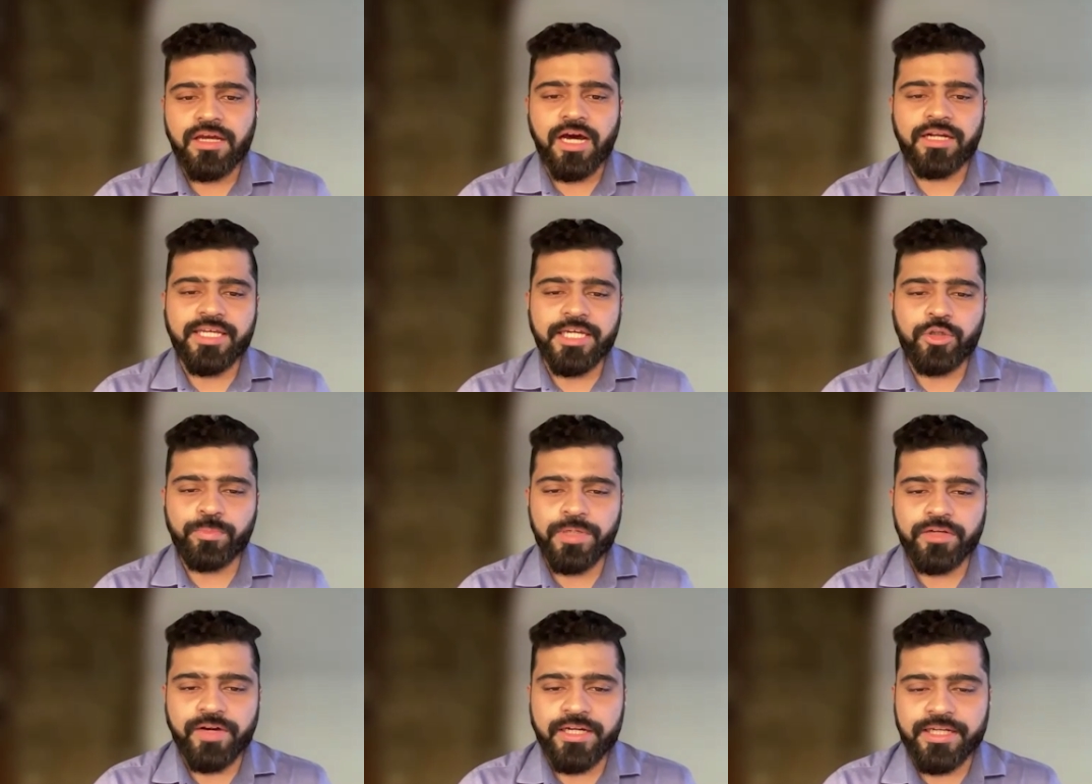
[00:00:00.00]
are key to
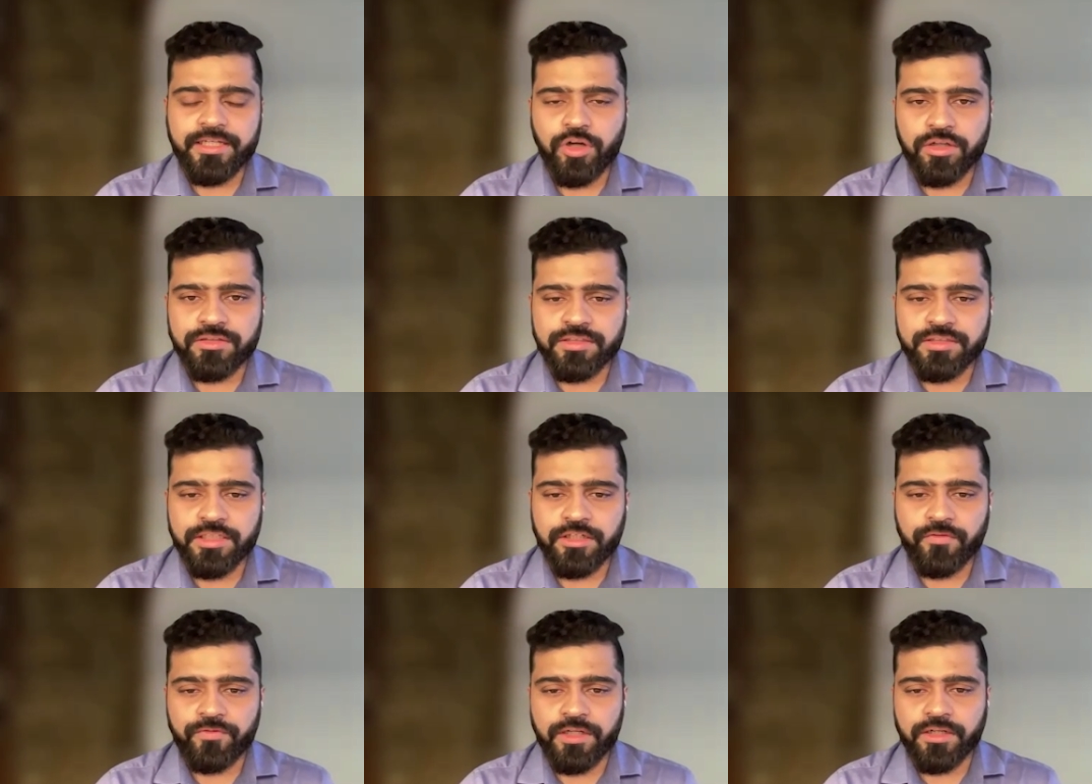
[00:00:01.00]
preventing the
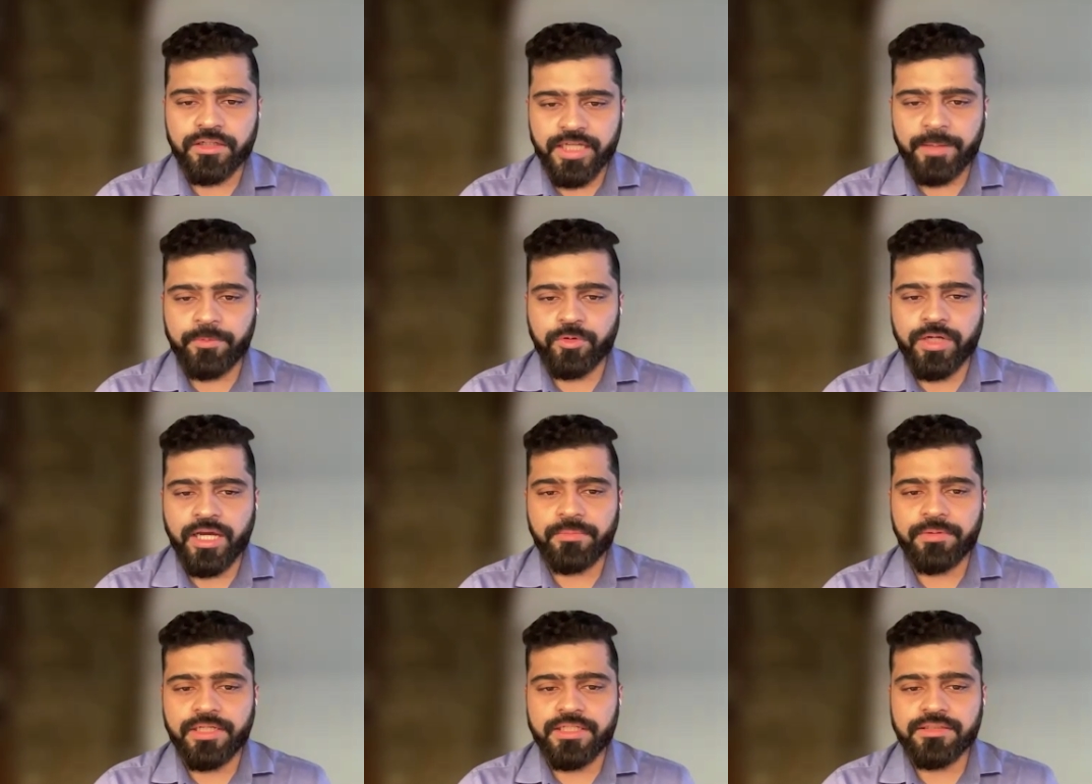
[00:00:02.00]
onset of type 2
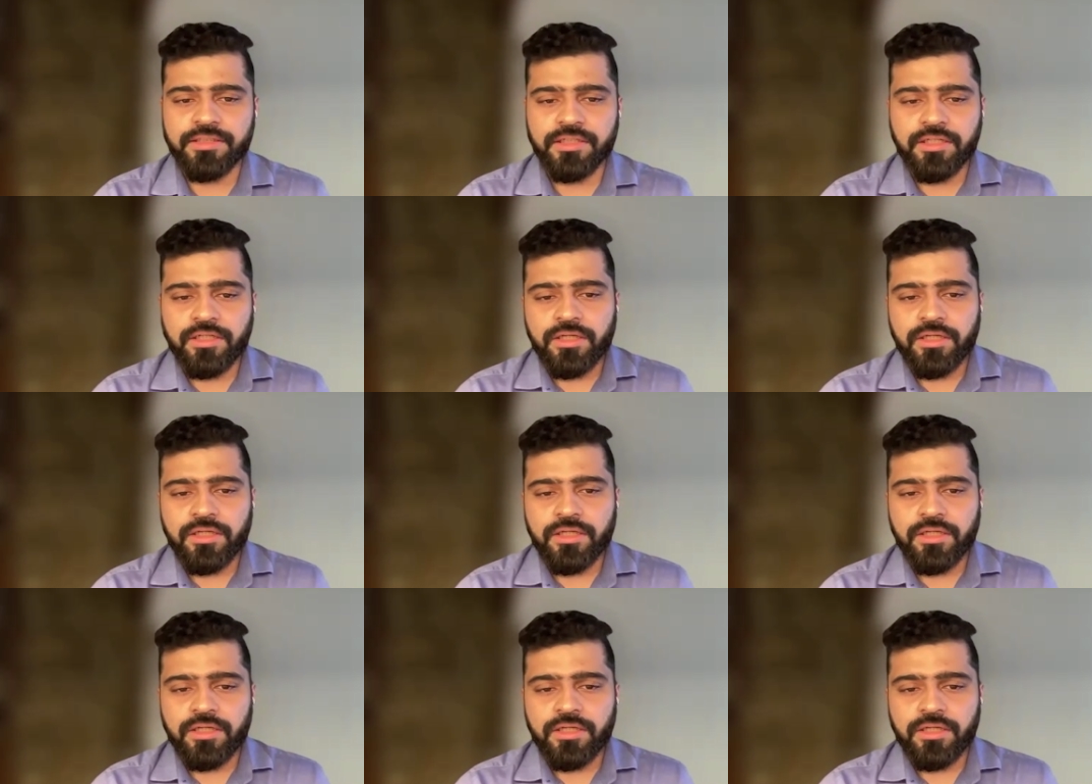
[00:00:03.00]
diabetes.